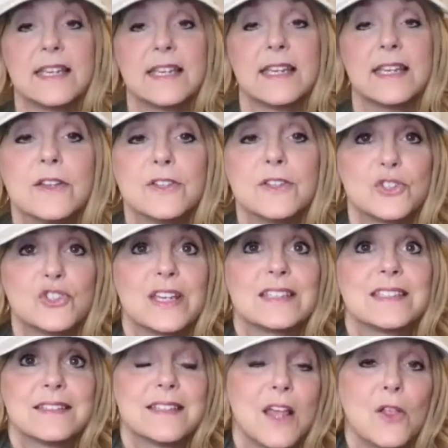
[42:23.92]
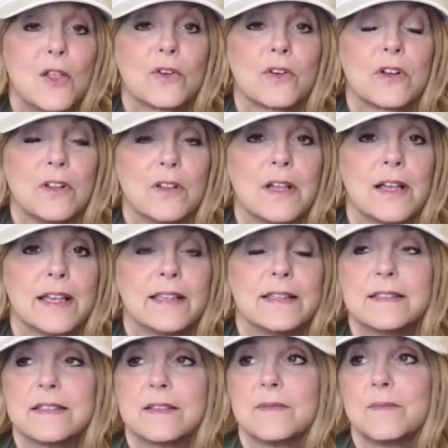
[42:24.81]
So she has to tell her
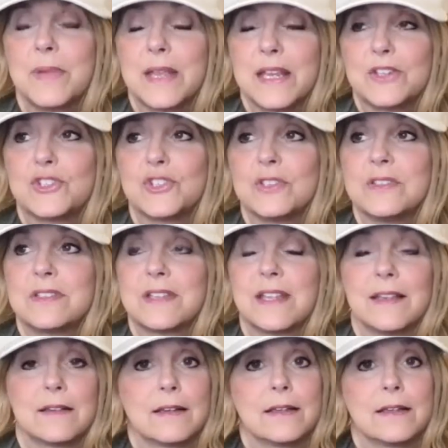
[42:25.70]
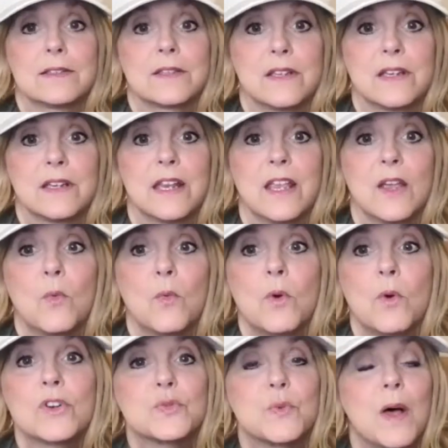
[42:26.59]
clients and patients that it's going to get
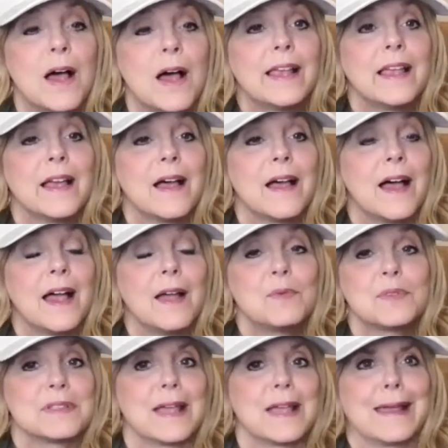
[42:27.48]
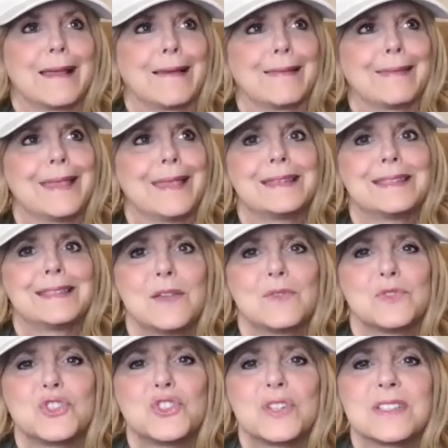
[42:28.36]
worse. Well, I was like, that
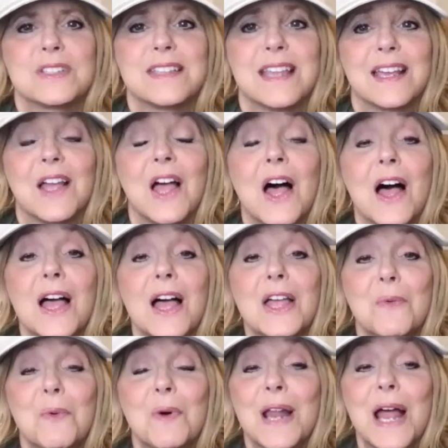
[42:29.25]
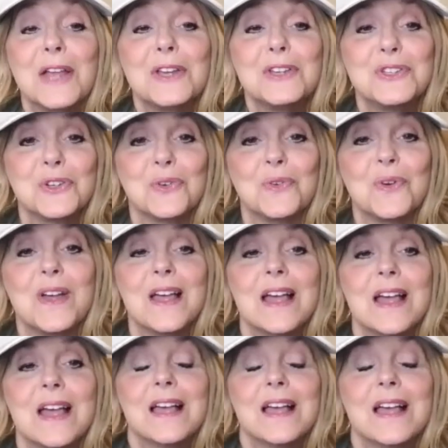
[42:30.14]
sounds just like what I do.
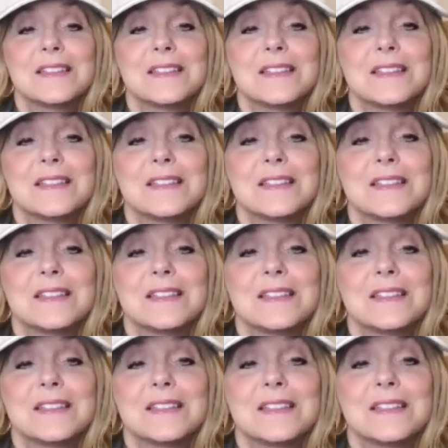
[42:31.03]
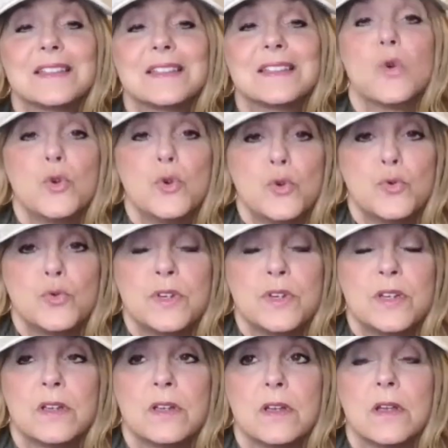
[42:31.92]
Sometimes that
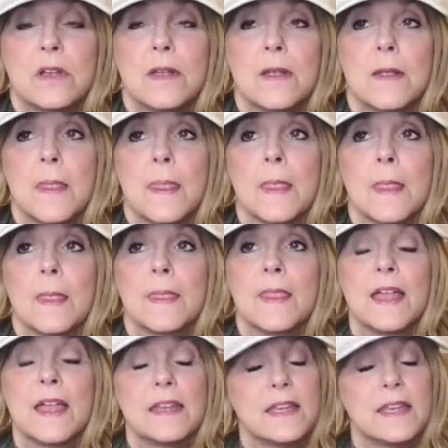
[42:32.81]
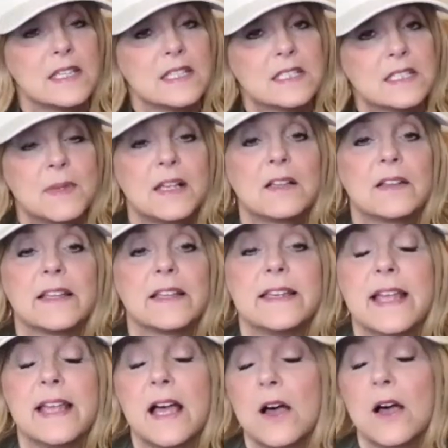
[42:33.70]
wound that needs to be
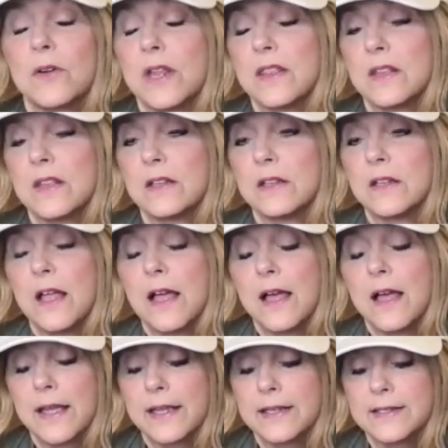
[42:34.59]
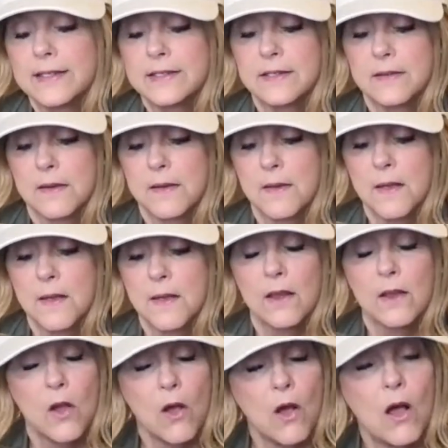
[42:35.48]
cleaned out and the lies
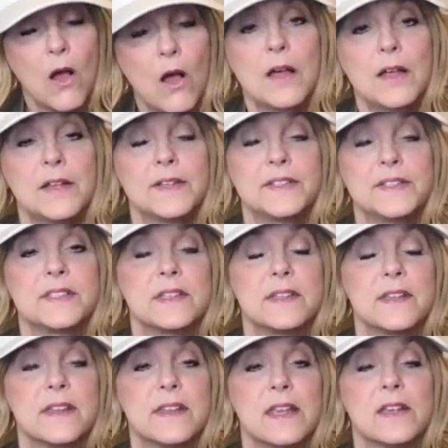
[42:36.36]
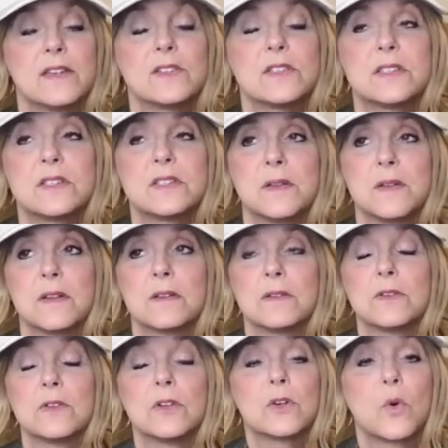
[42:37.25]
cause things to
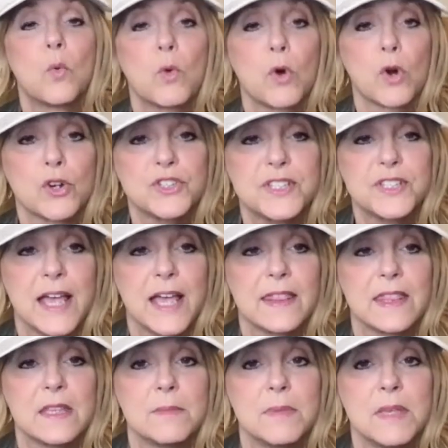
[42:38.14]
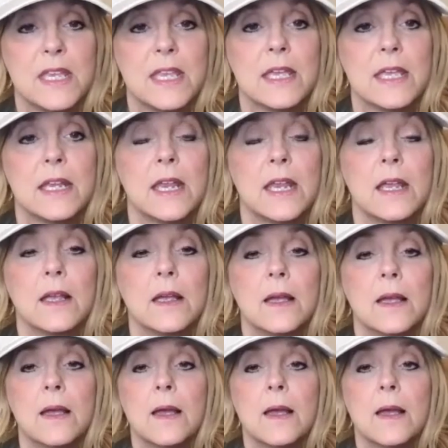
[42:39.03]
look worse at the beginning.